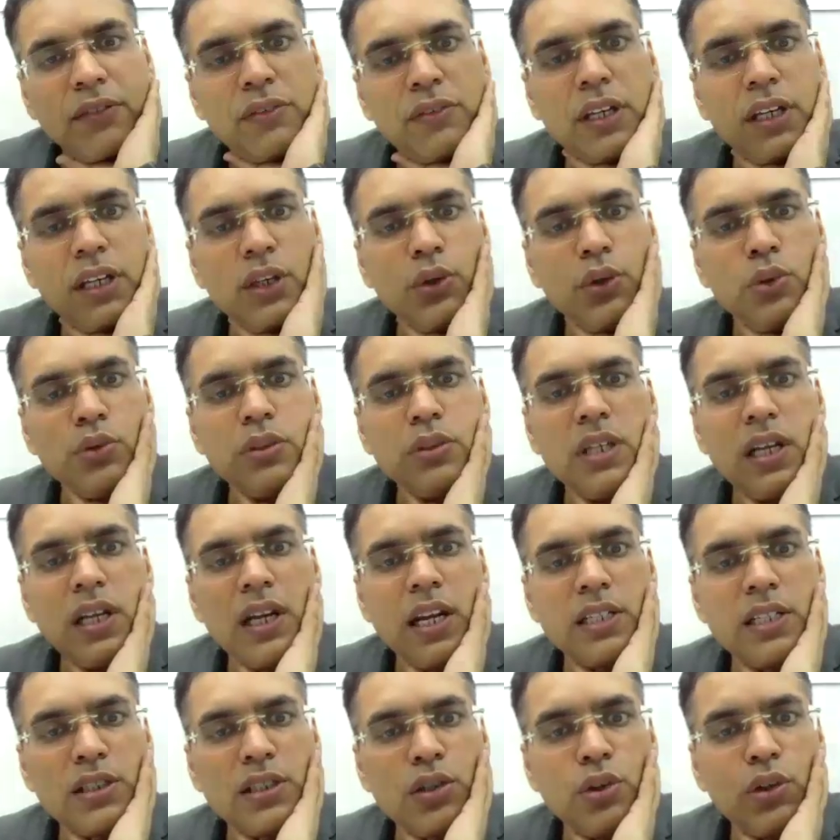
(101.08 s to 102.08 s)
can we use
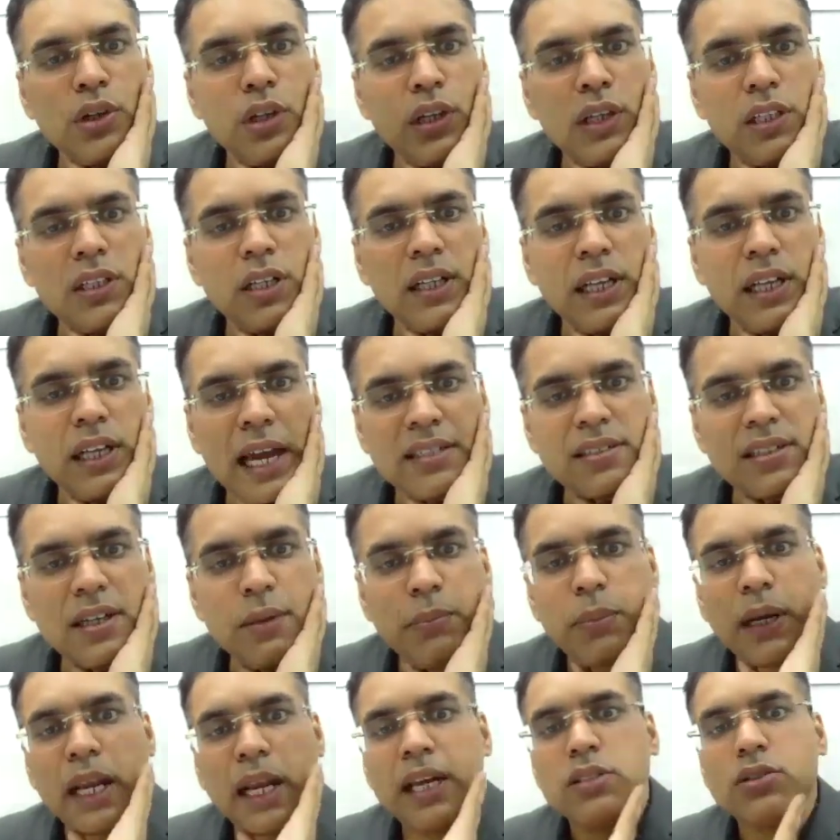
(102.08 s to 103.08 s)
the nudge theory in the tax
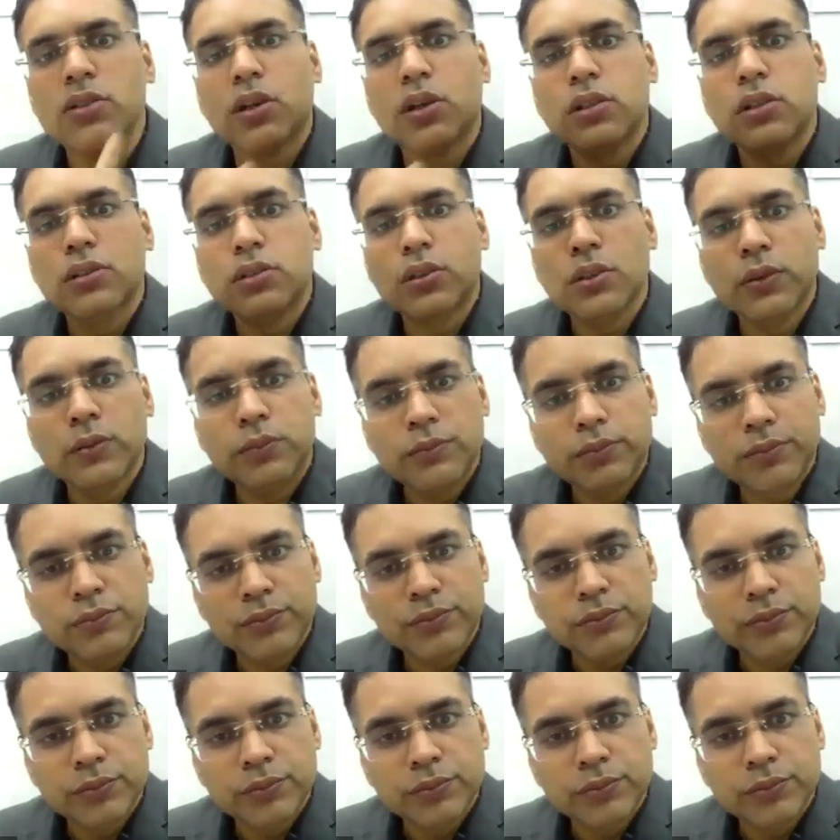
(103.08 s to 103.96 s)
compliance also?